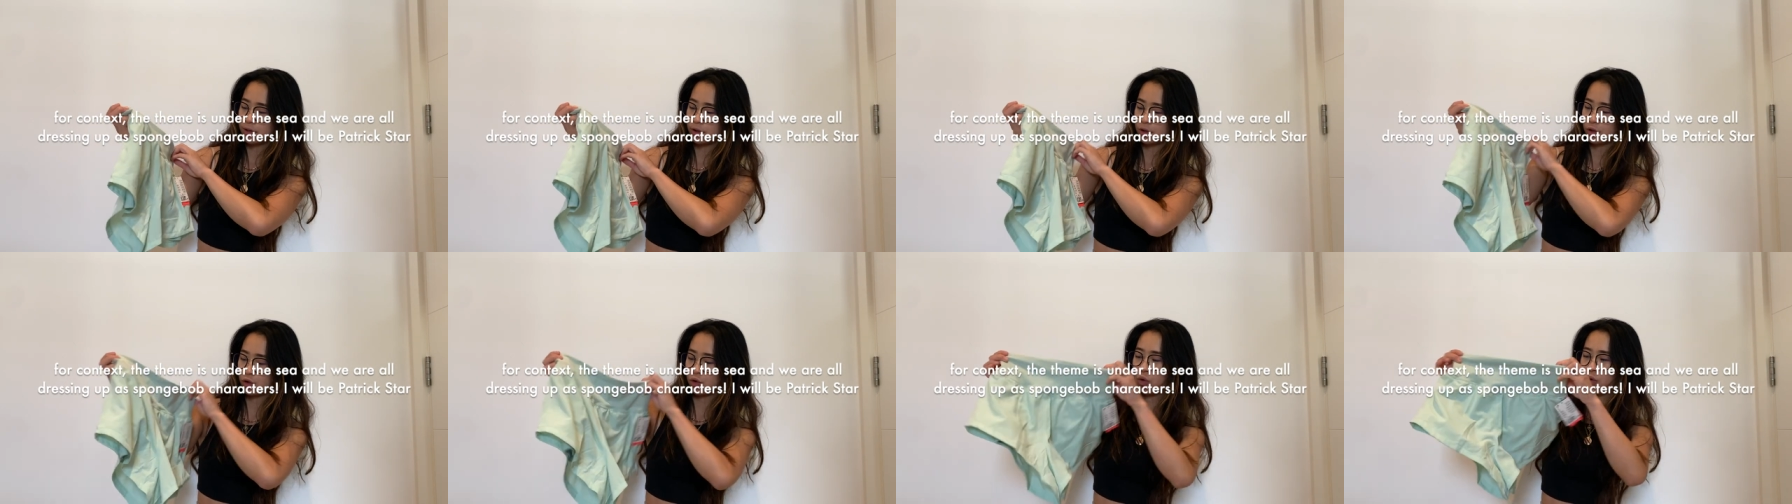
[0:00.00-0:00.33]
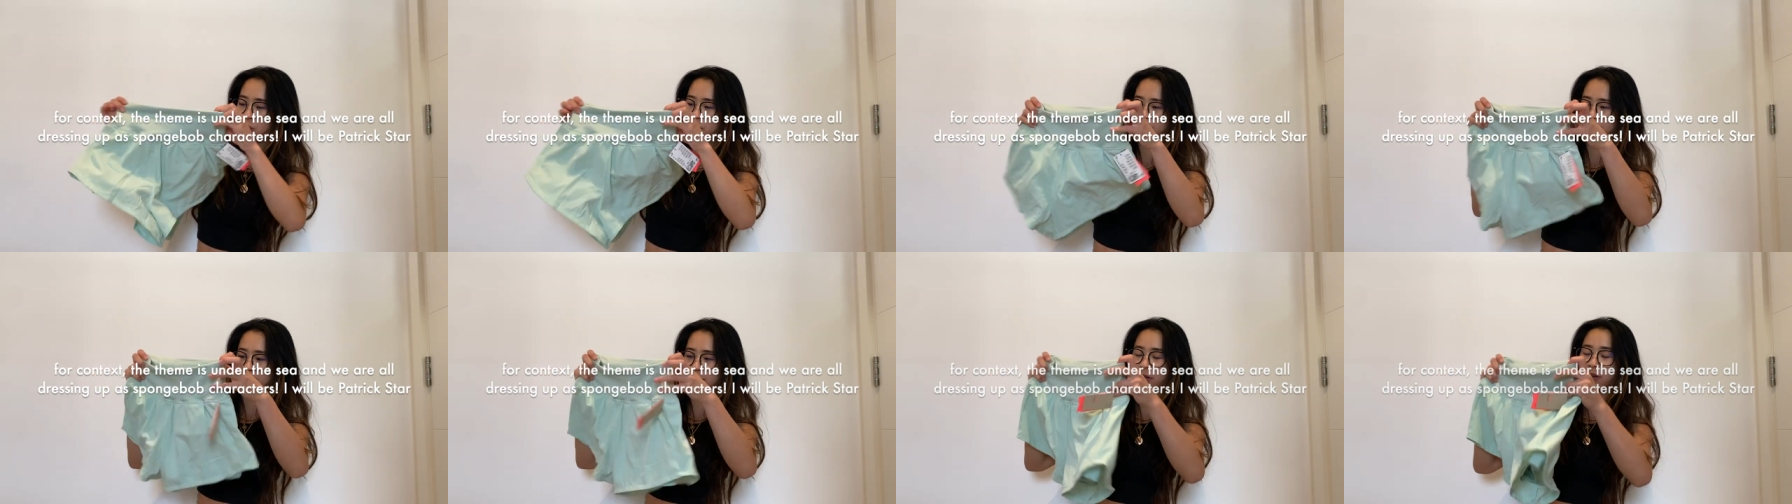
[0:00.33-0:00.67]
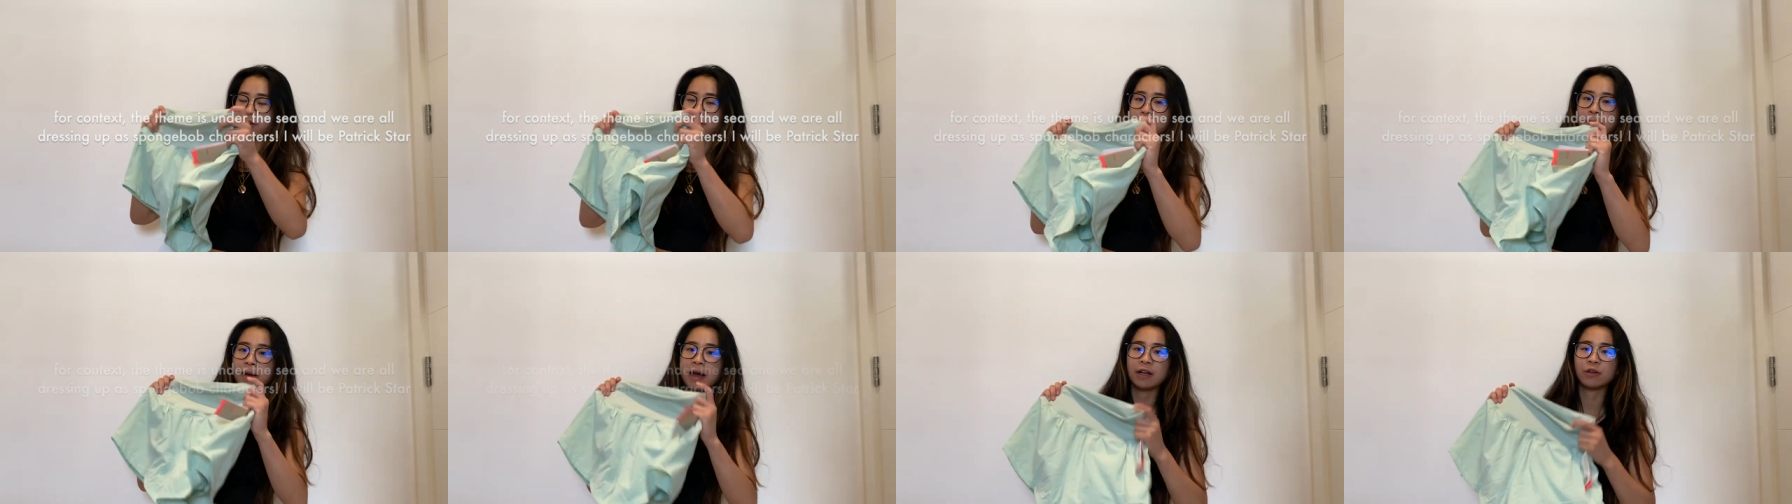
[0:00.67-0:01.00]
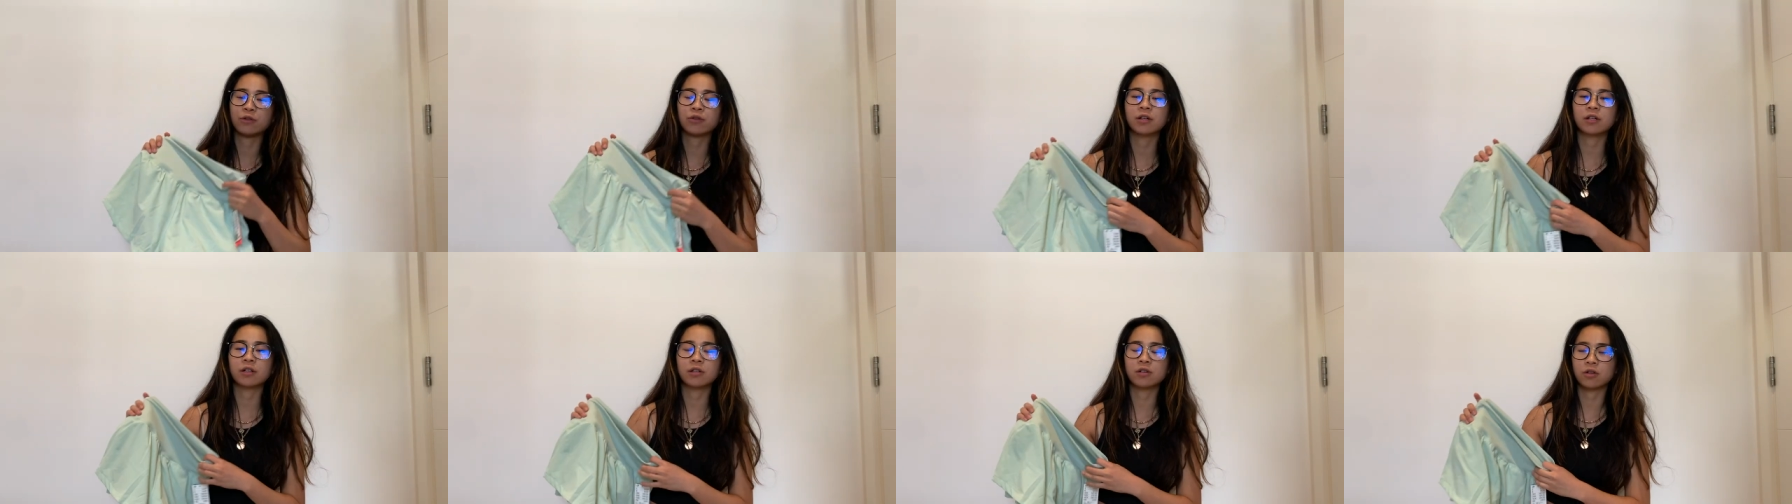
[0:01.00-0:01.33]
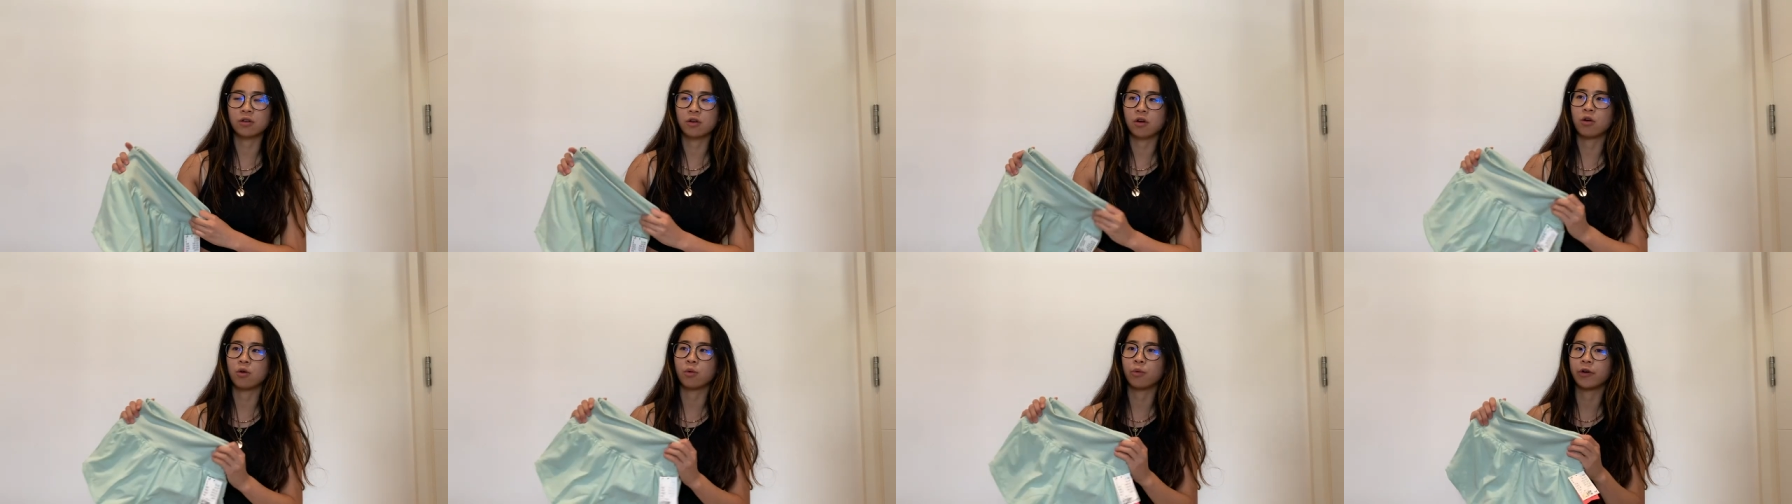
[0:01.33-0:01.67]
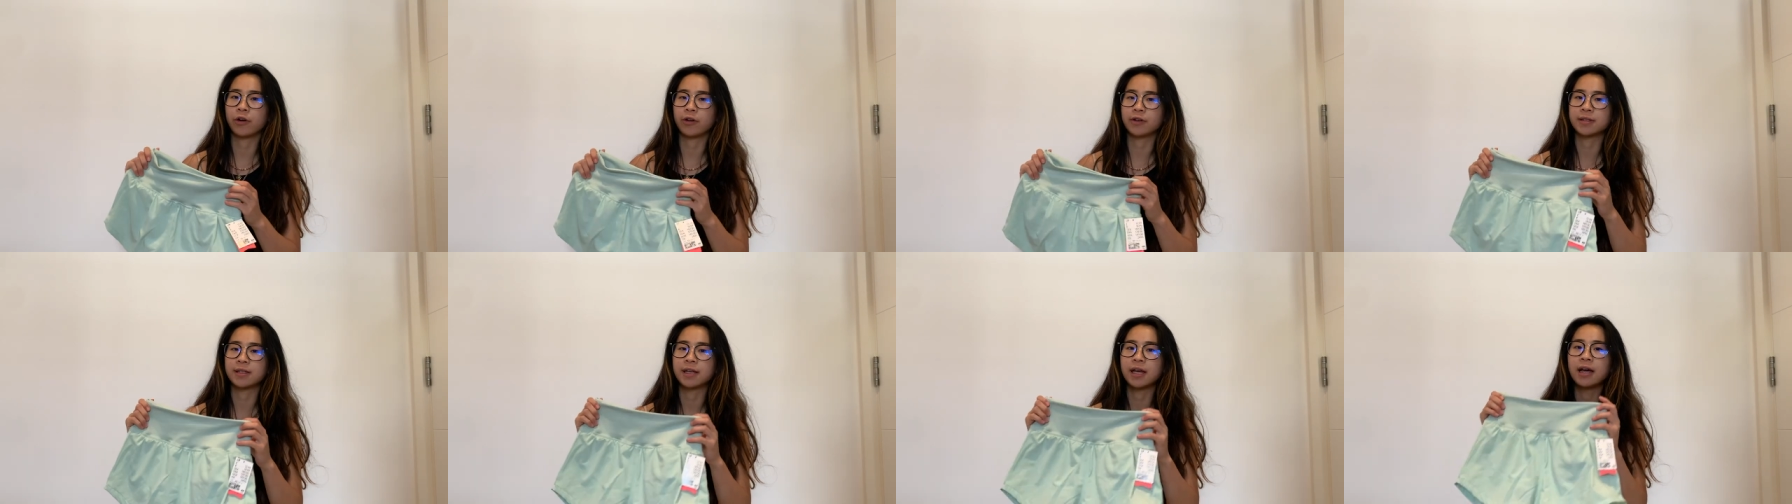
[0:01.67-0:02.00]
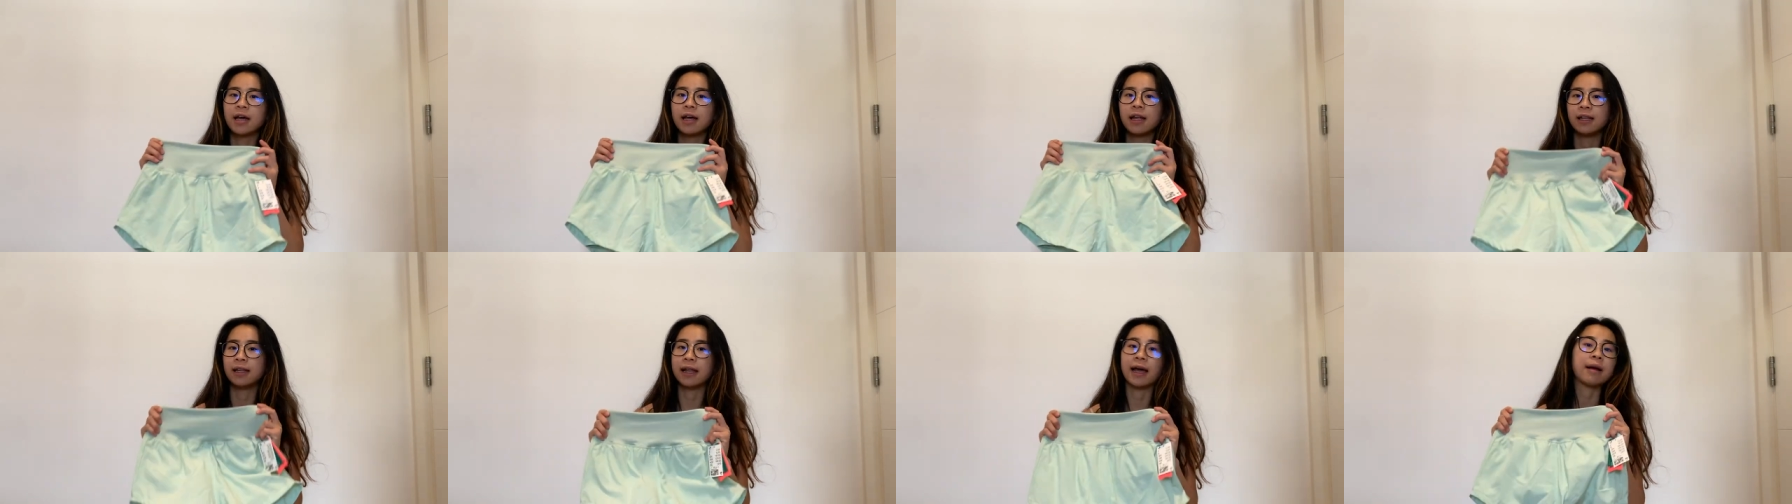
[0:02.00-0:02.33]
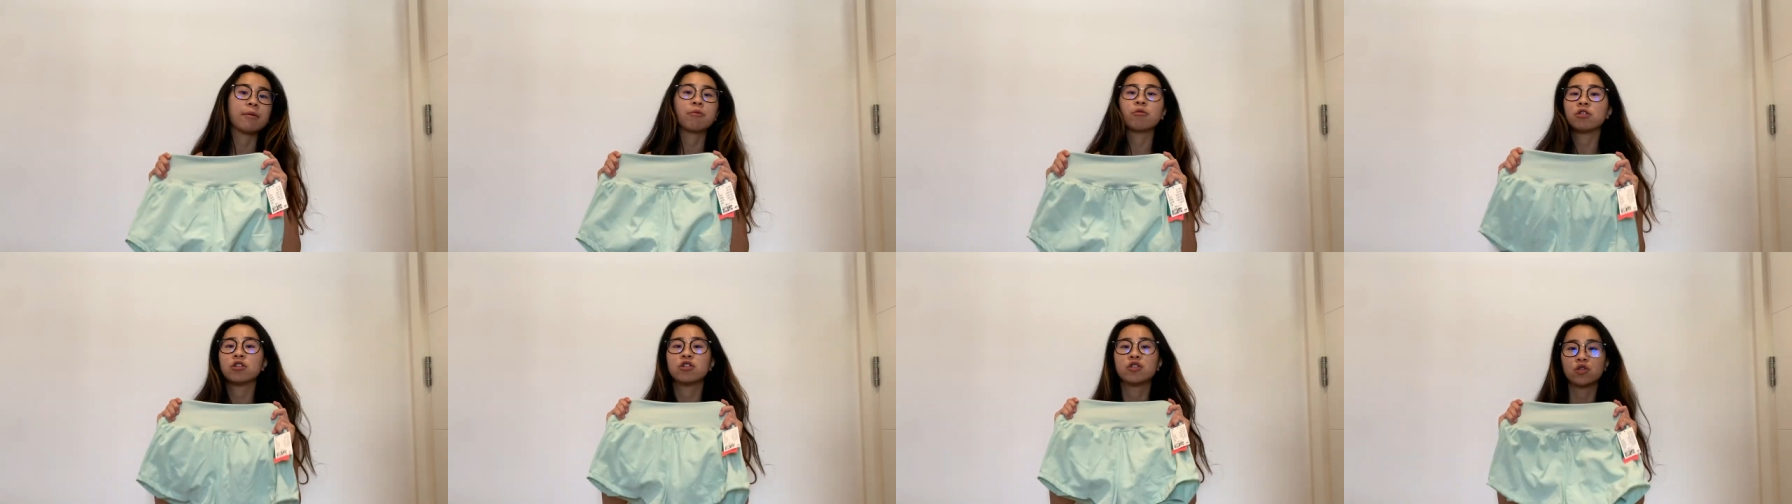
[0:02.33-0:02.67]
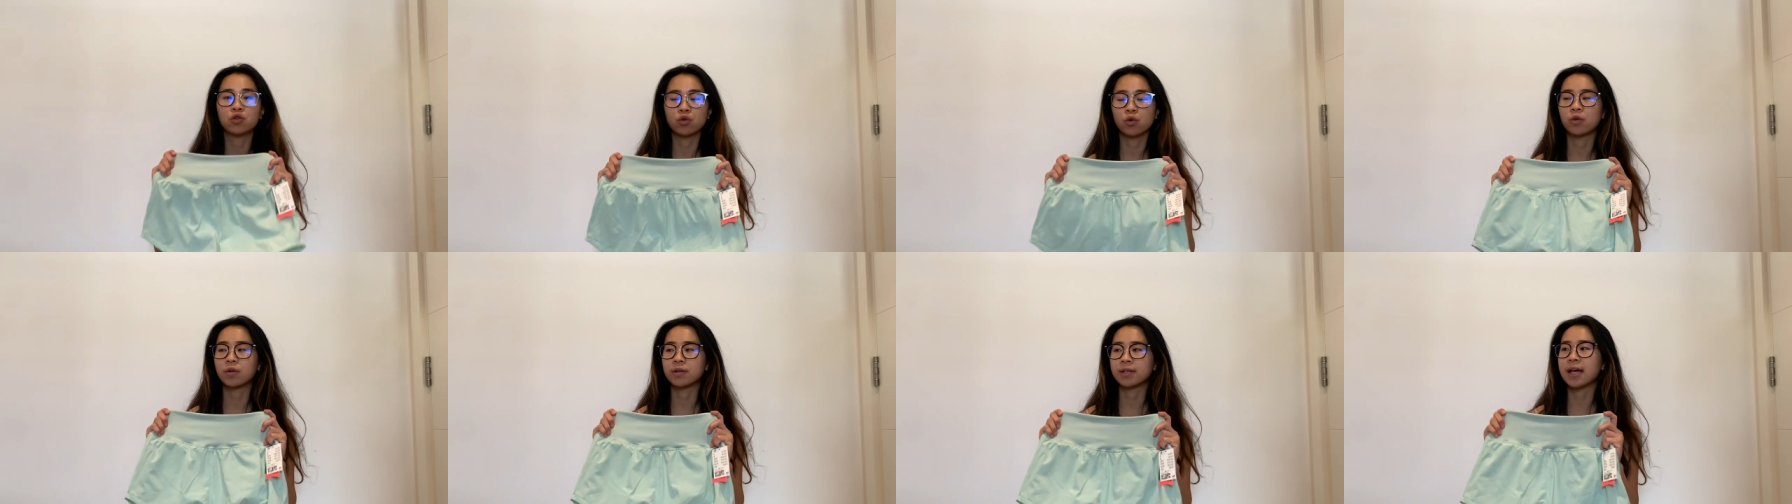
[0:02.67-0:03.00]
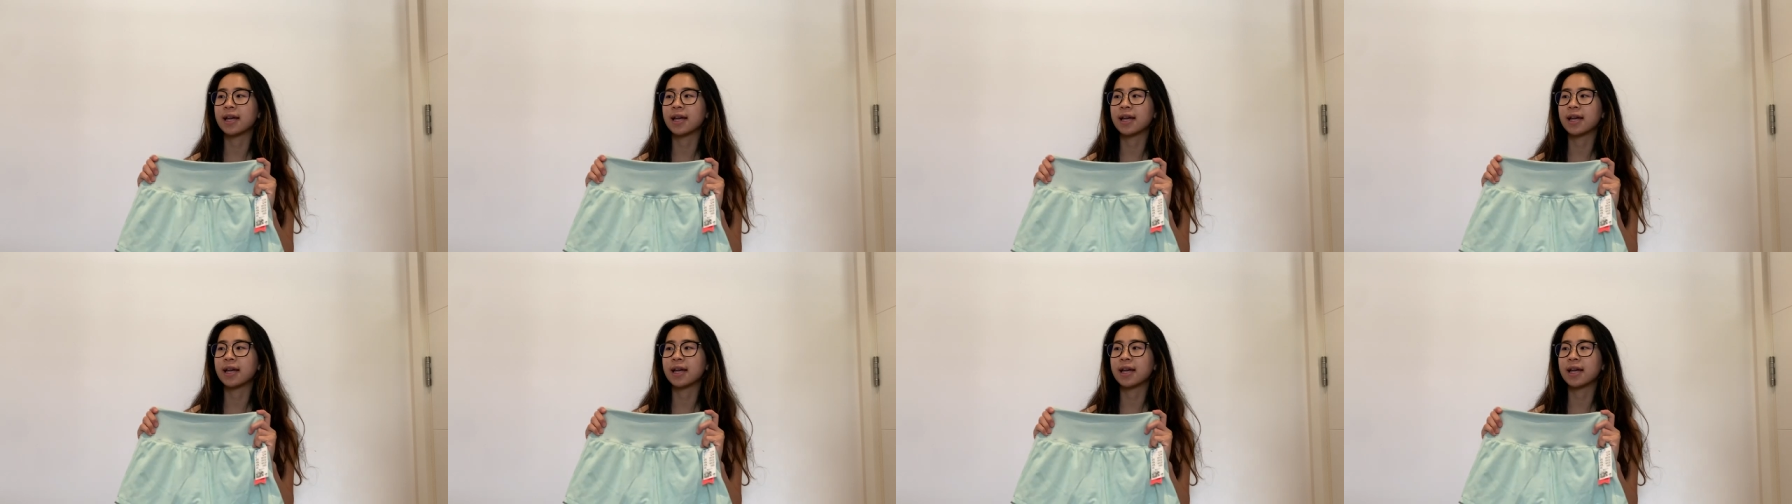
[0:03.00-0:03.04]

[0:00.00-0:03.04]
shorts, because Patrick Star wears lime green shorts,